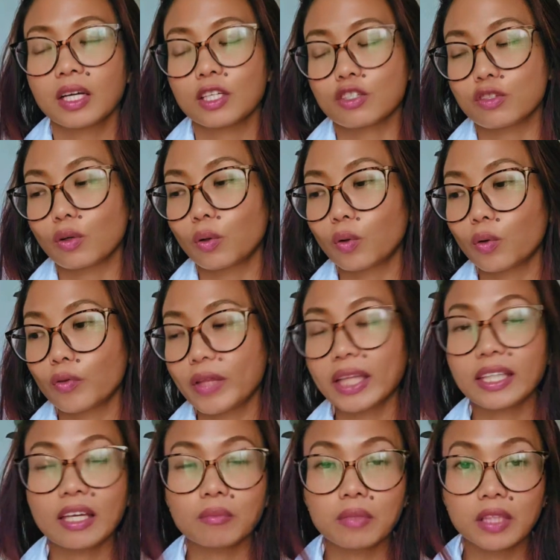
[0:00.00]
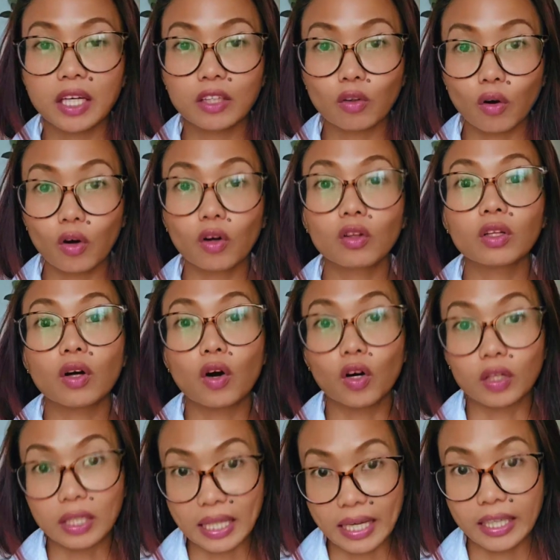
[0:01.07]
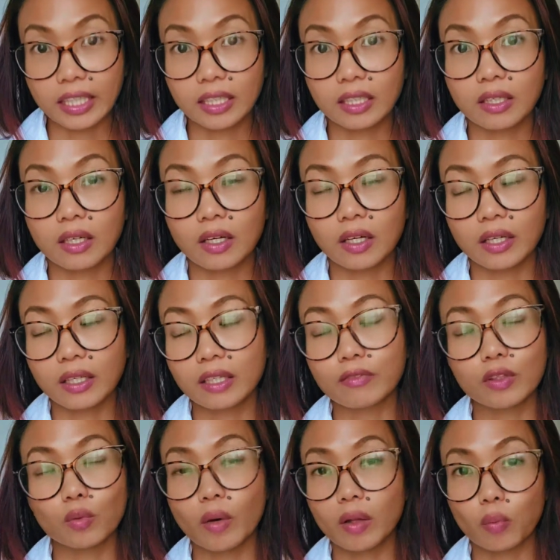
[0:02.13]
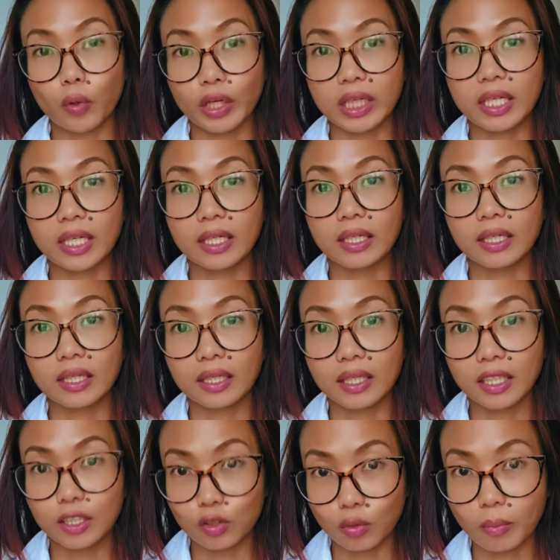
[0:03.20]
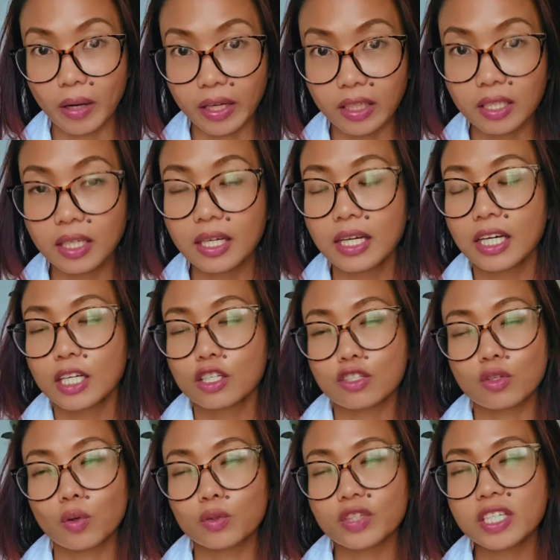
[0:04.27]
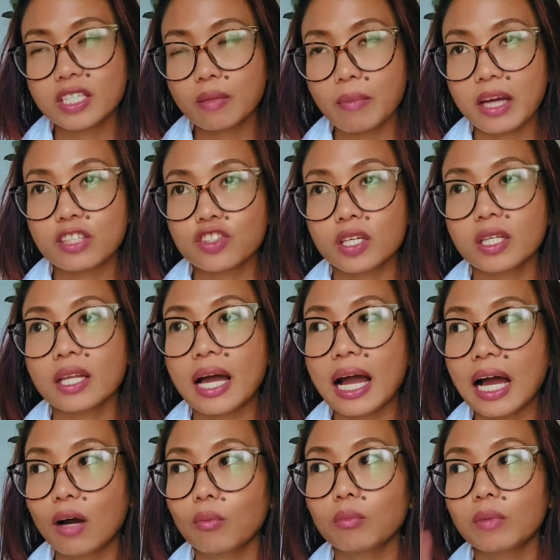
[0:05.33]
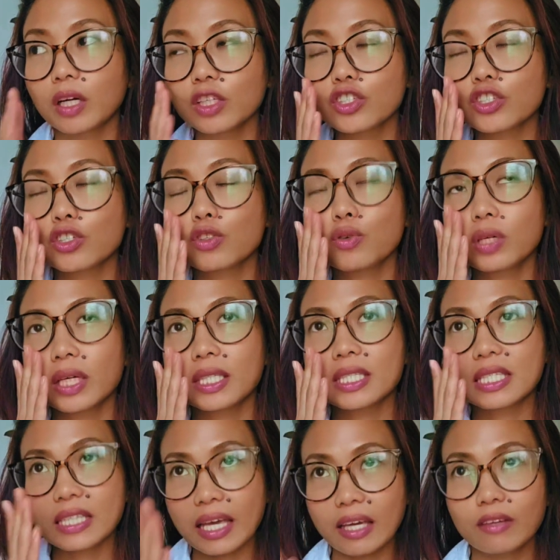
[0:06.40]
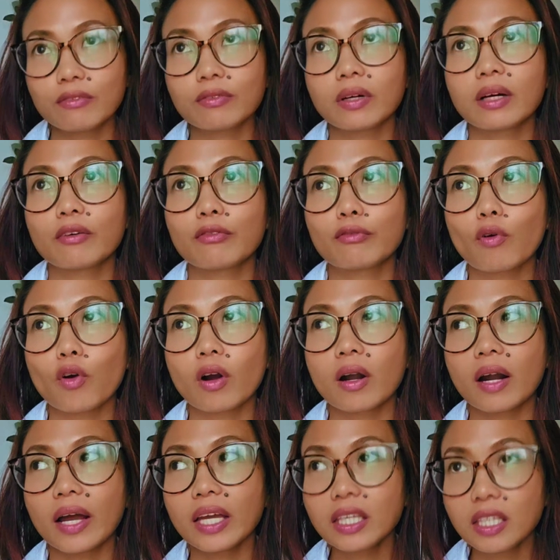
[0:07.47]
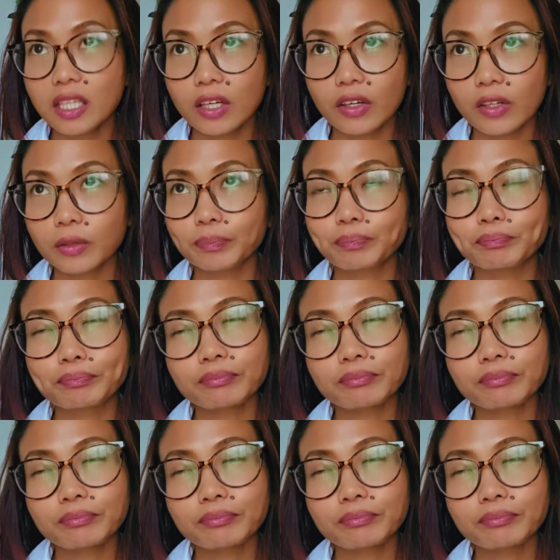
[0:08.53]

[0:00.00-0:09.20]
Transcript: So that can be done all online, even while working in Dubai. So just imagine how much you can save for a year.